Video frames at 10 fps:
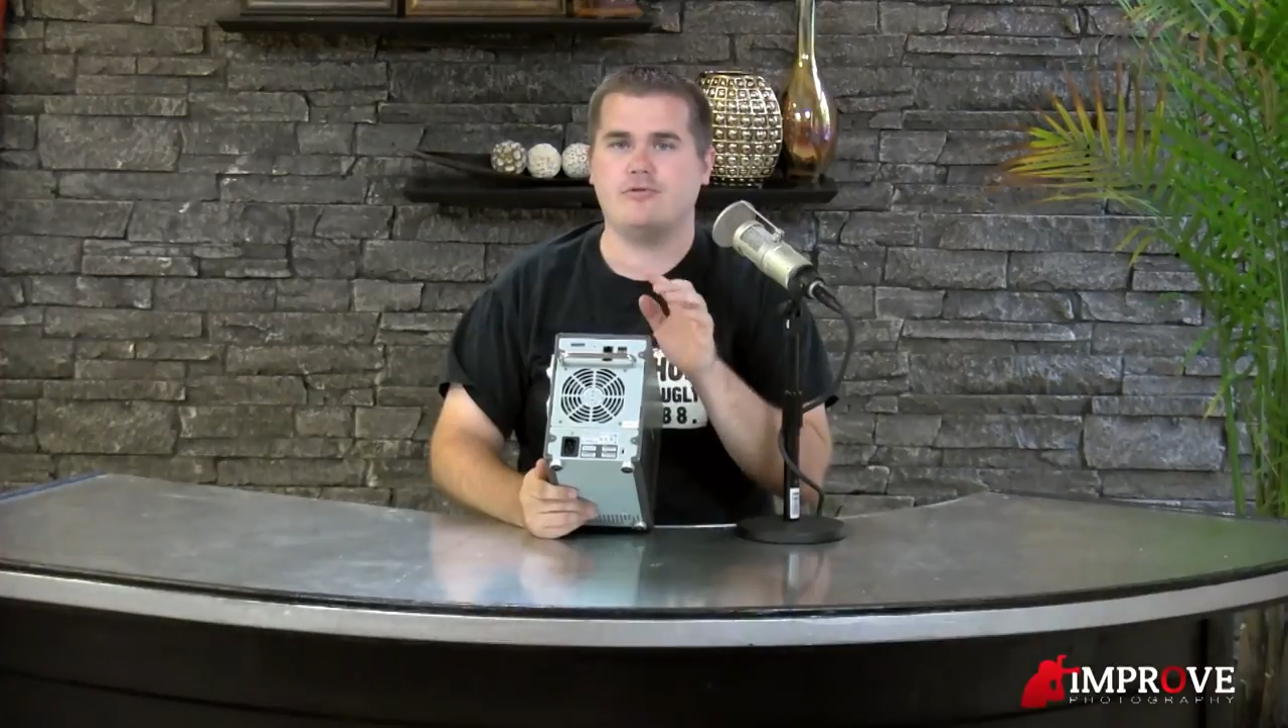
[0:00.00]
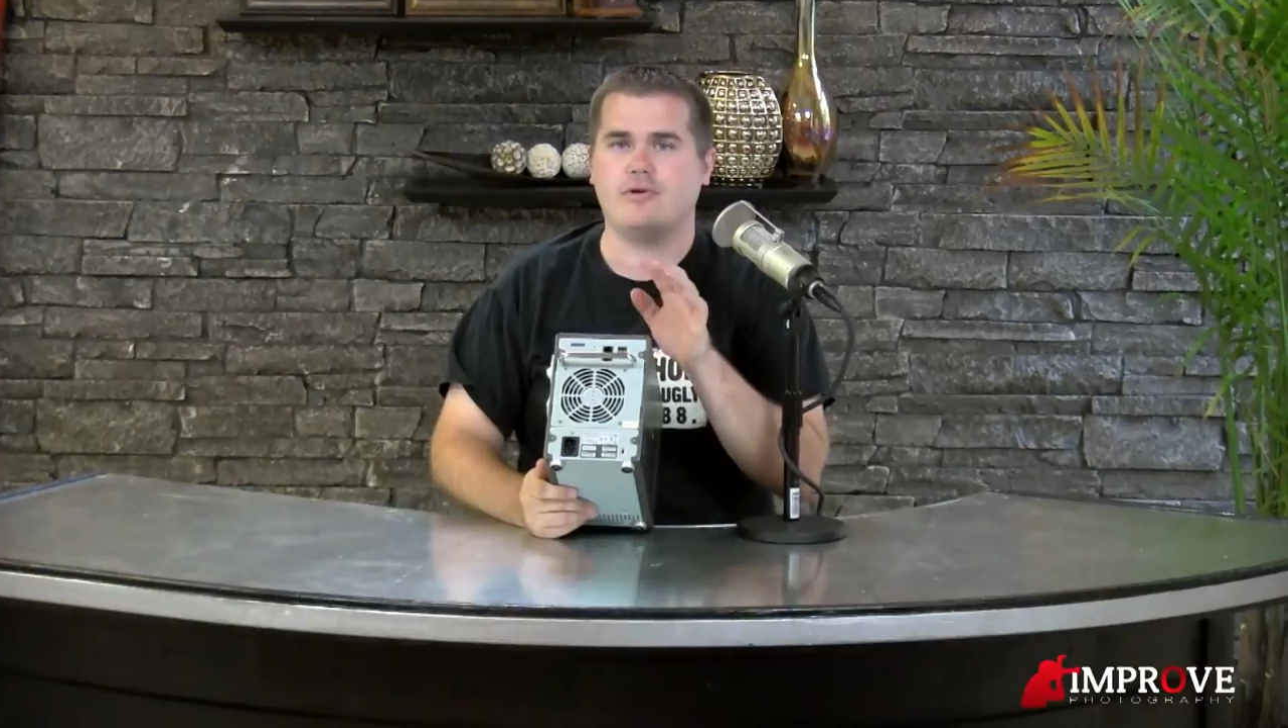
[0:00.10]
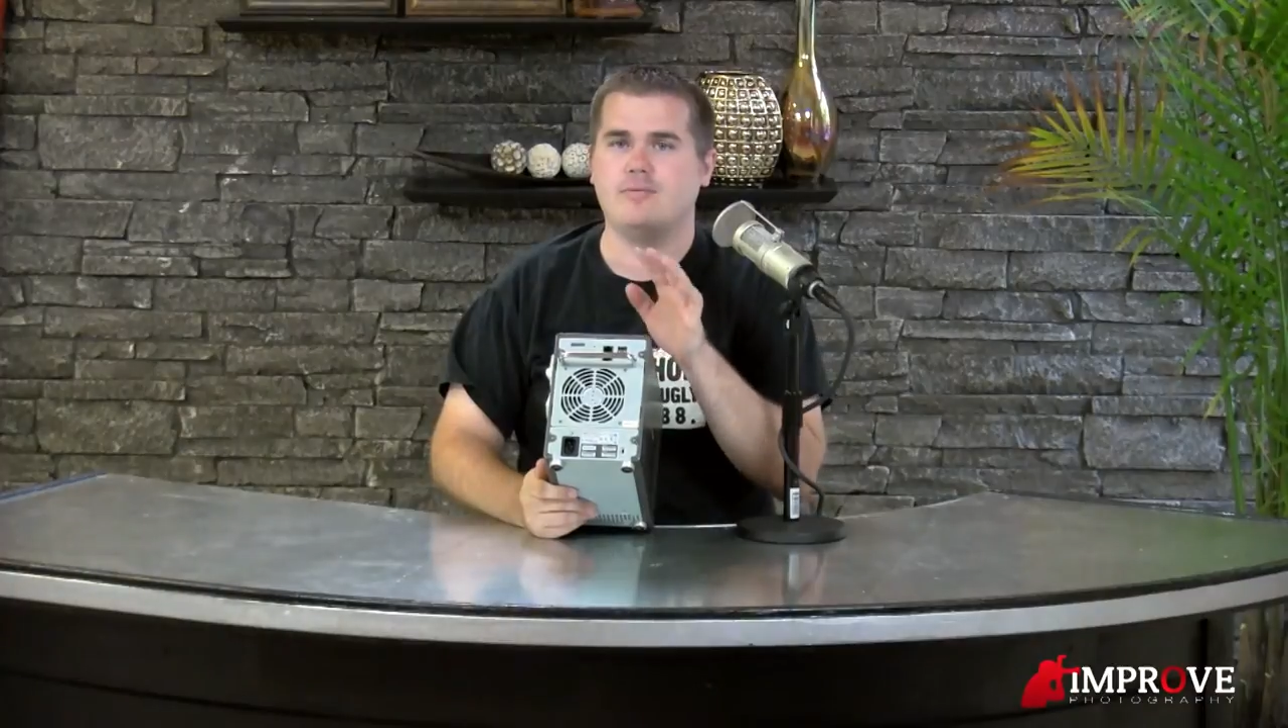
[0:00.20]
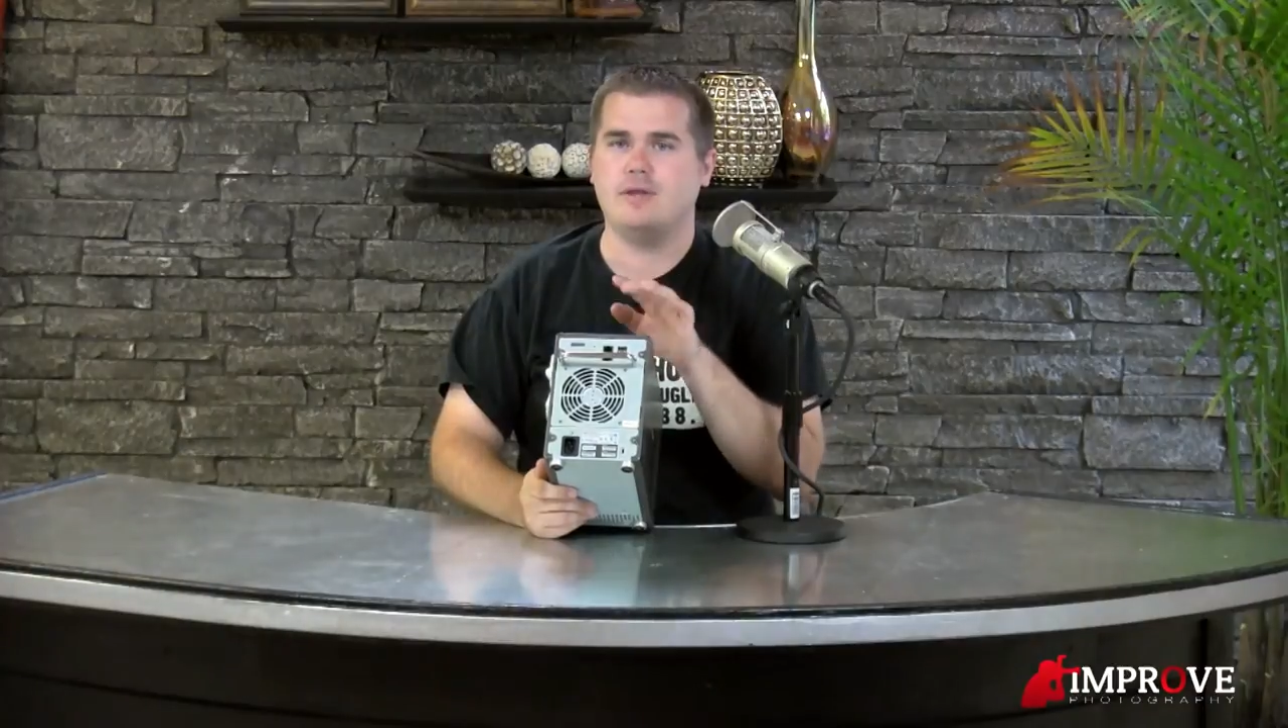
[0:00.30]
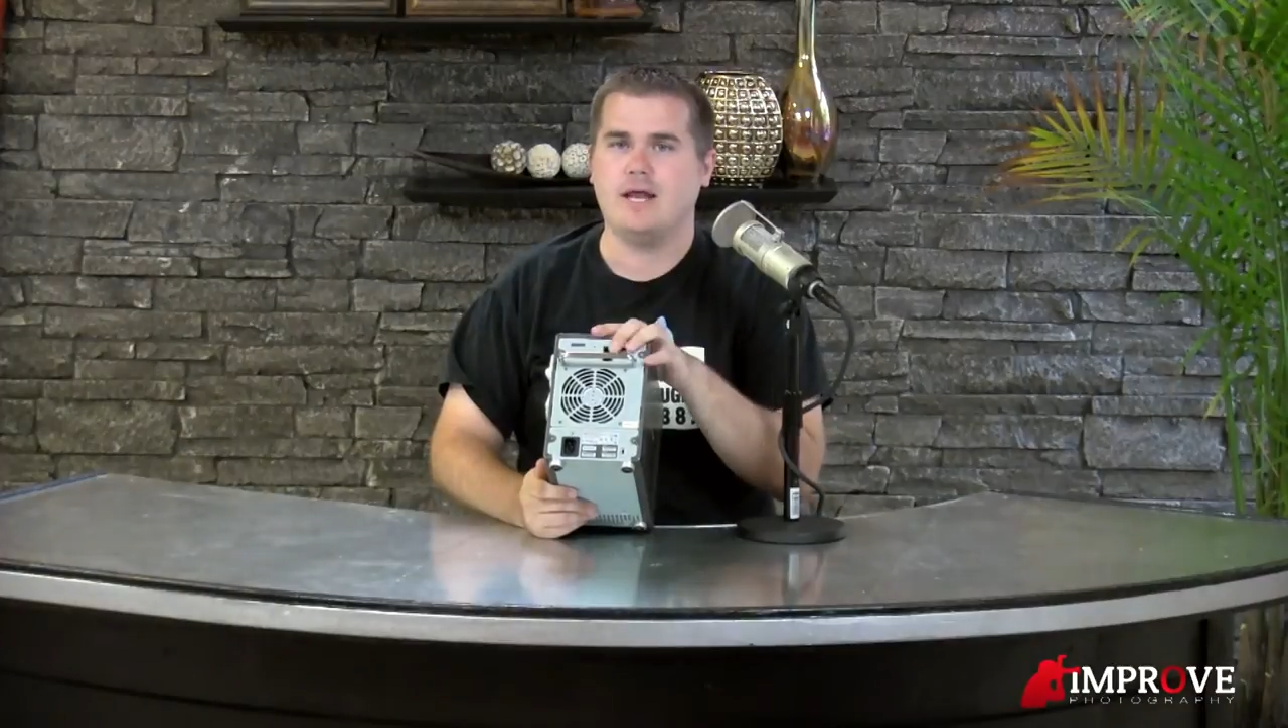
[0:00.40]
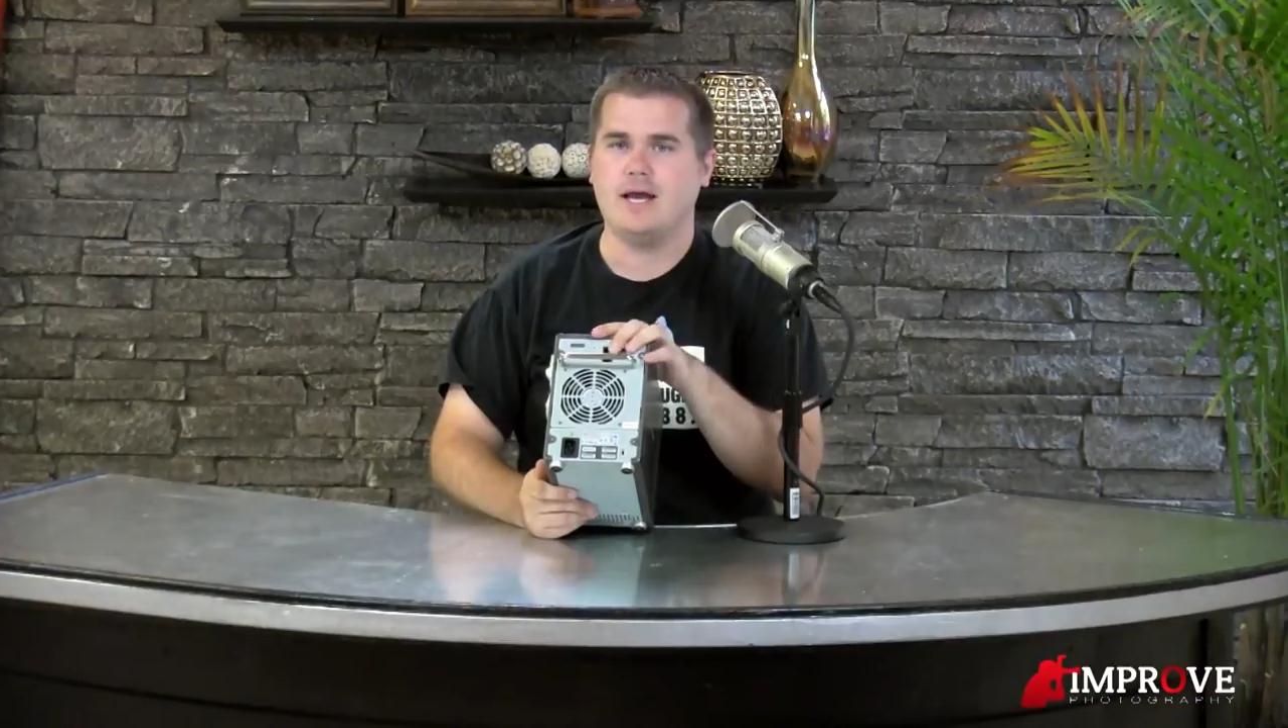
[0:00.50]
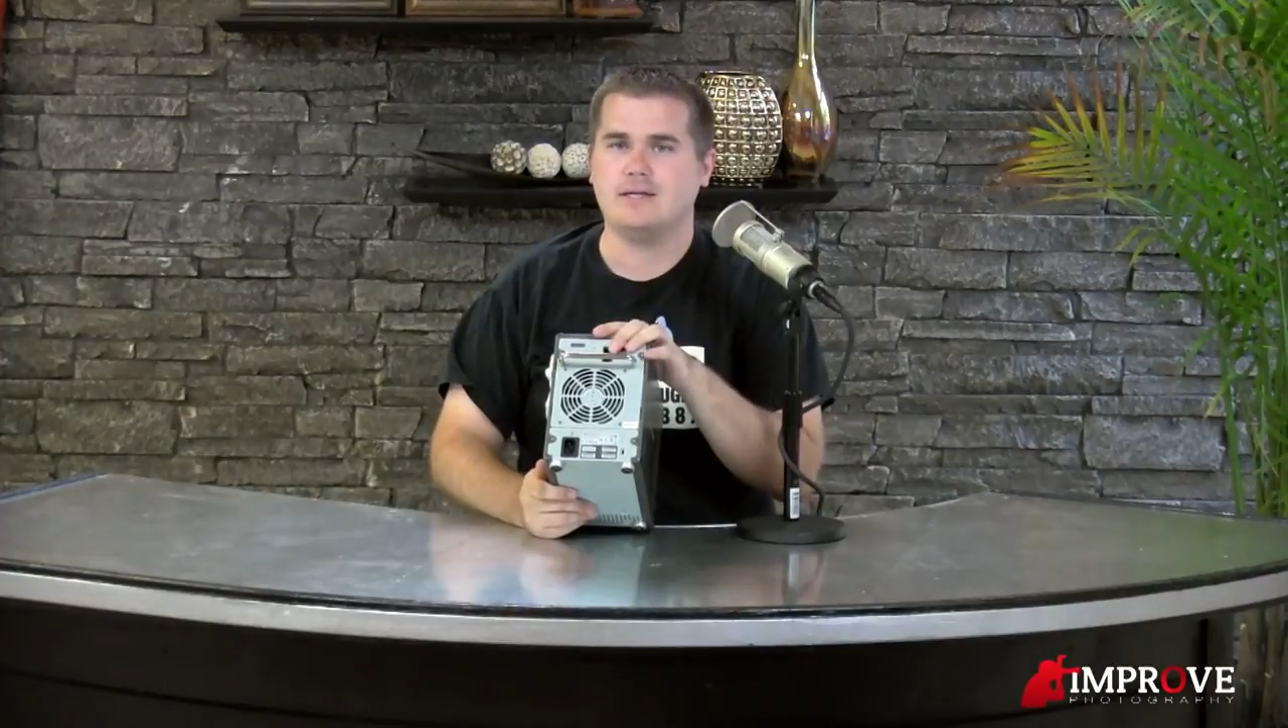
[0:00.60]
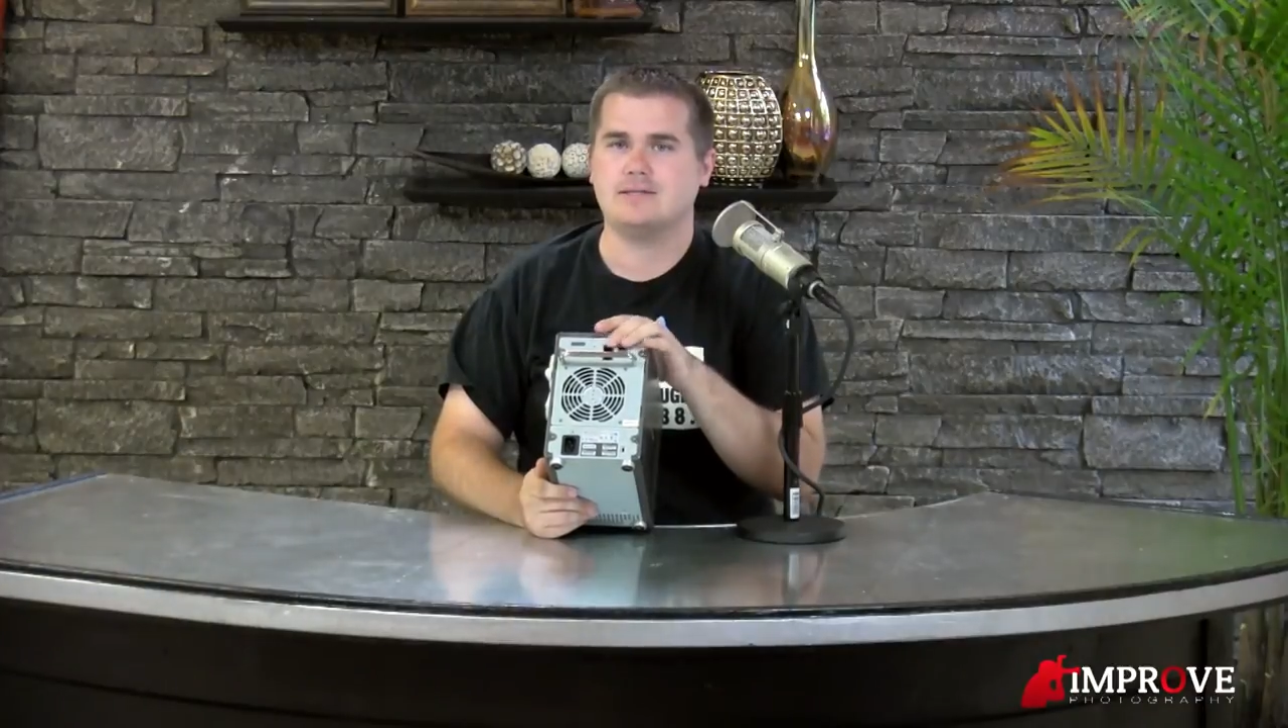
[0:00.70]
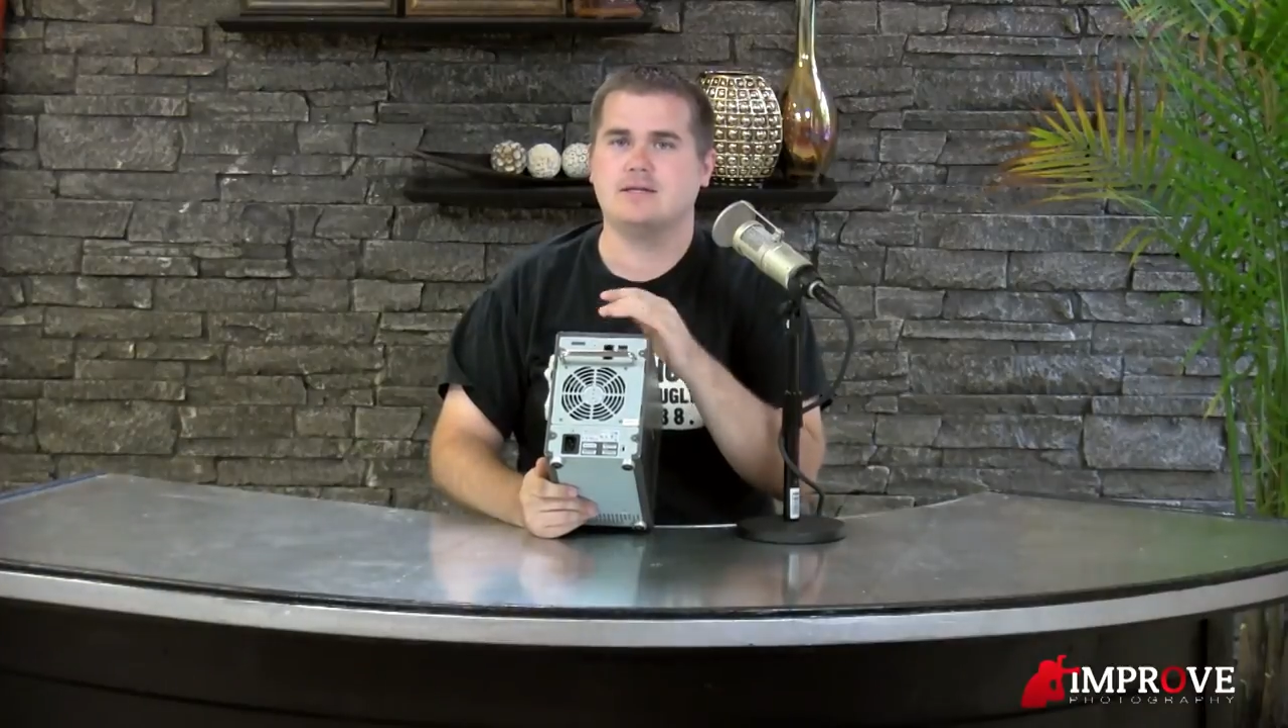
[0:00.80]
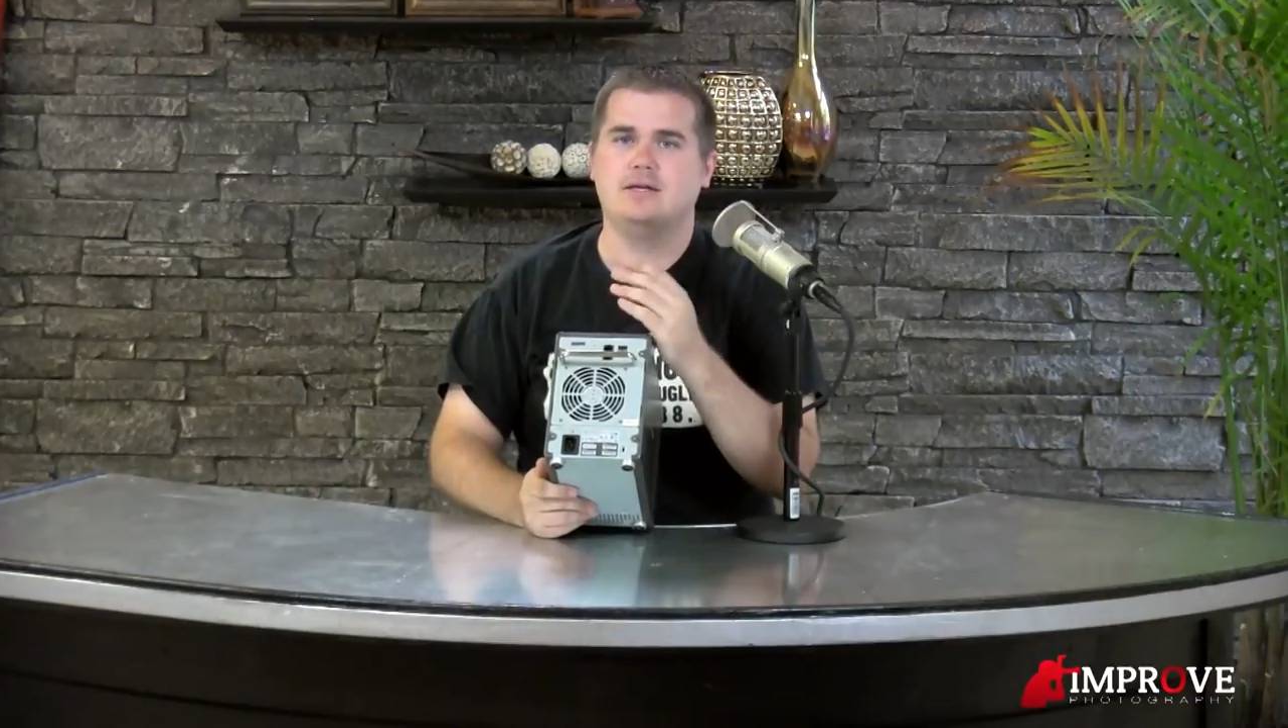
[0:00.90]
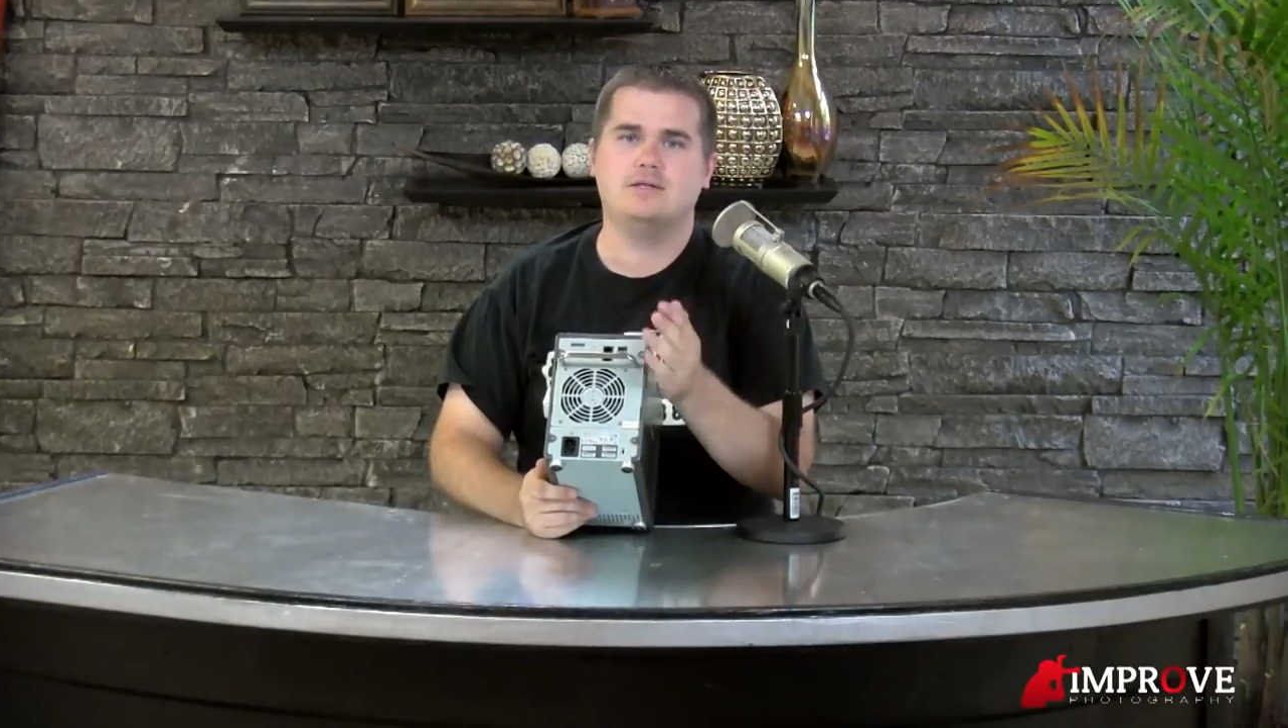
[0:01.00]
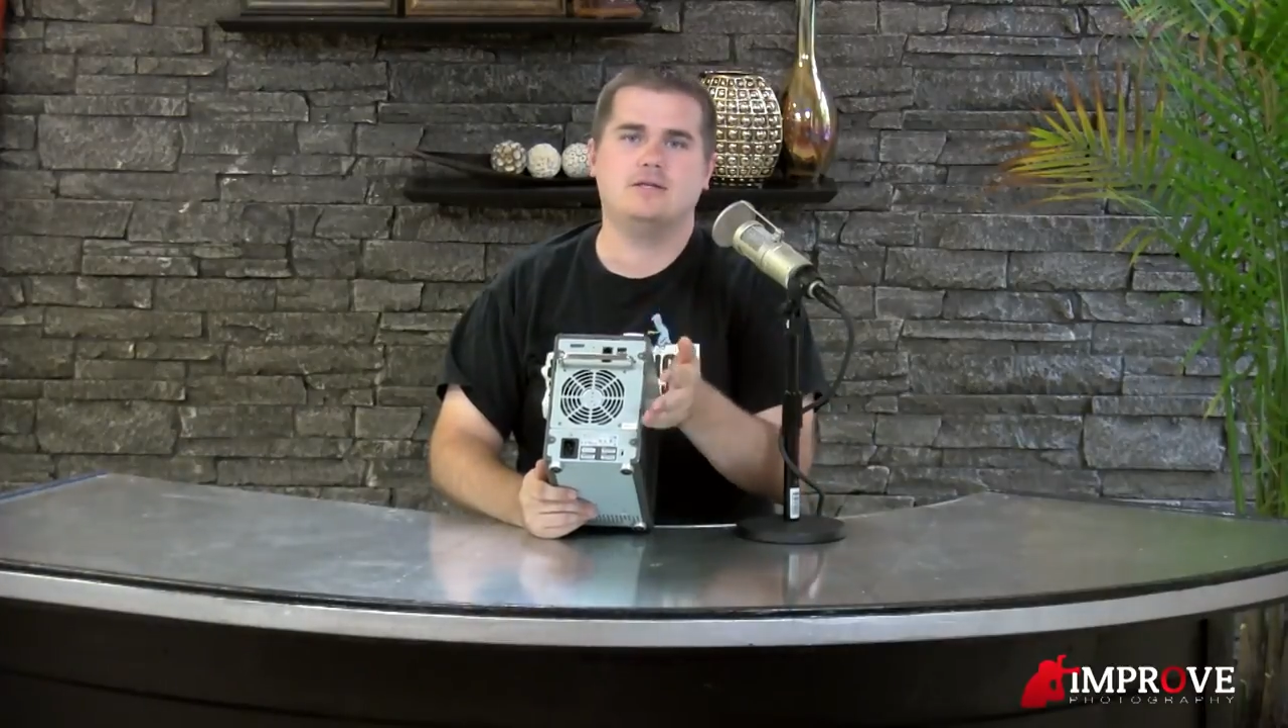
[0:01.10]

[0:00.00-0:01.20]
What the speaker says: from the NAS